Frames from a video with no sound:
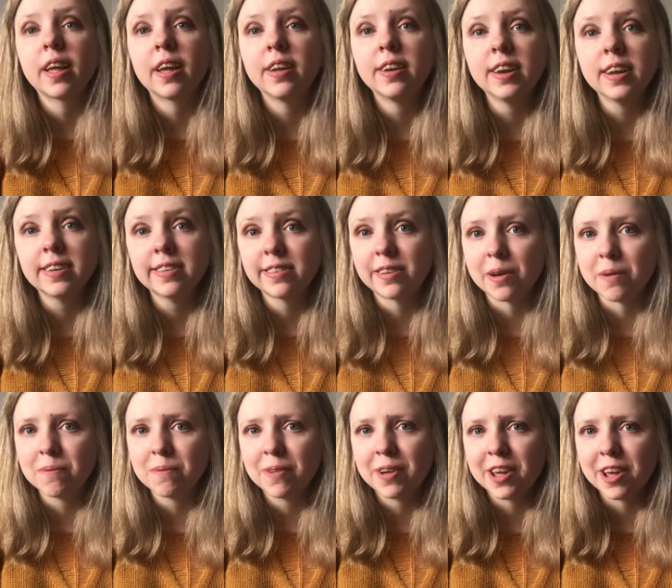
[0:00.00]
Next
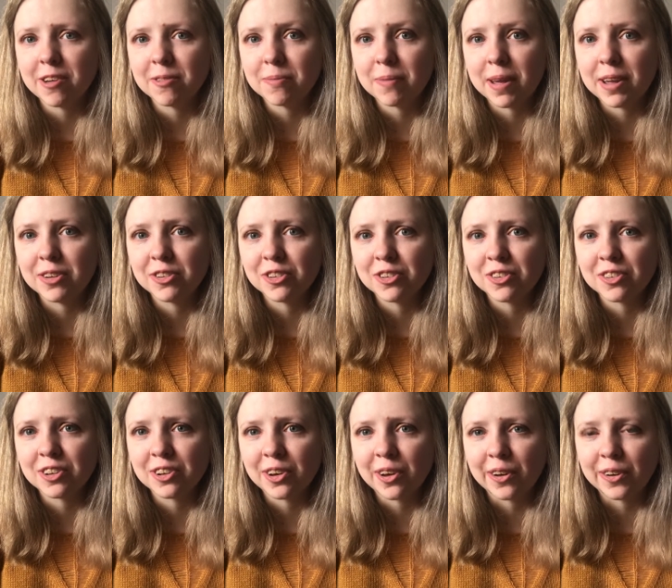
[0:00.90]
up we have Pages
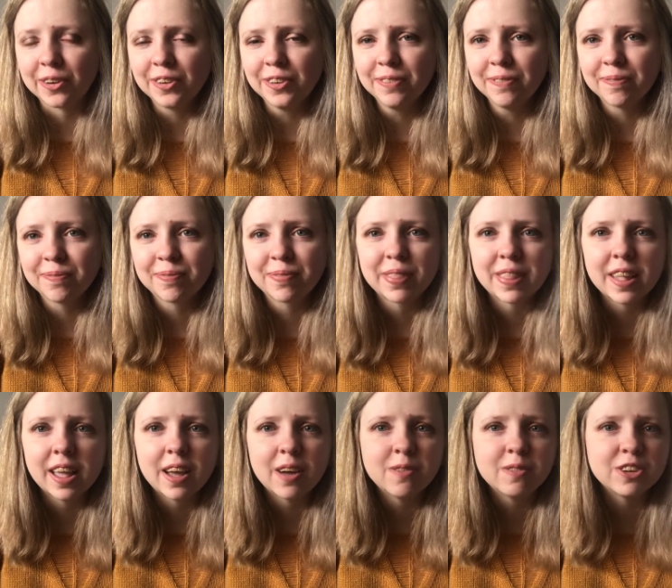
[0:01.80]
& Co.,
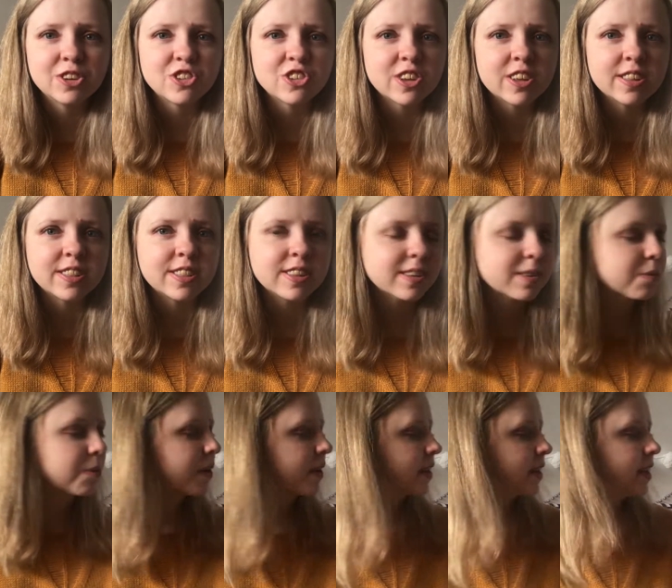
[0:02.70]
which this
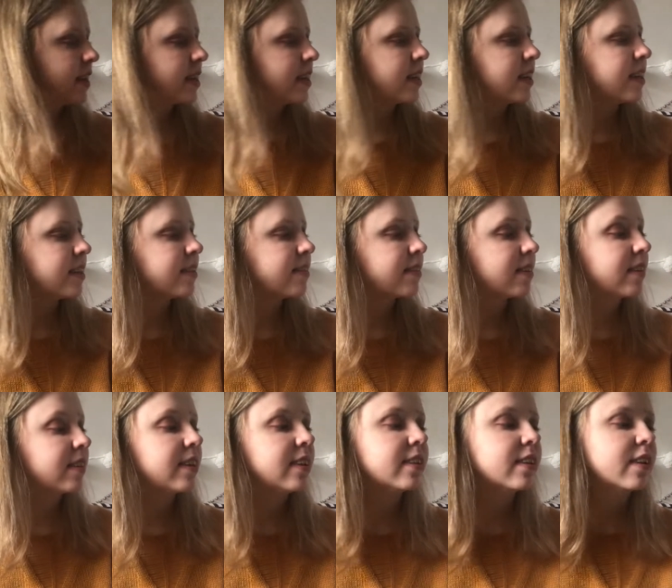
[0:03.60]
one is
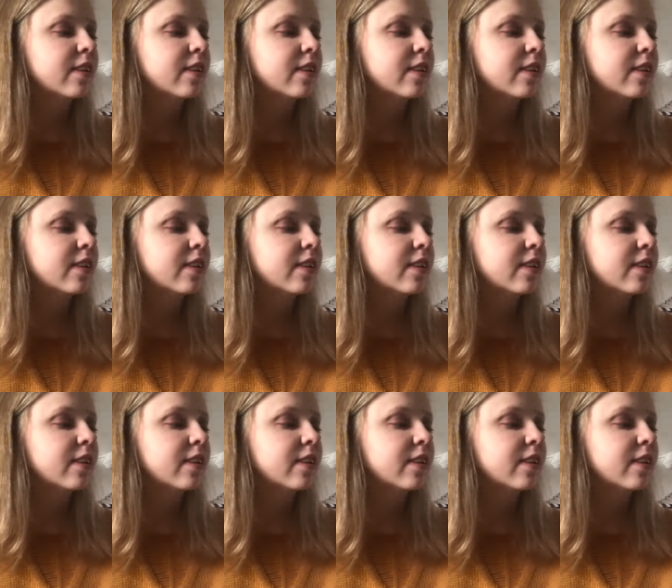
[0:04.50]
Tilly and the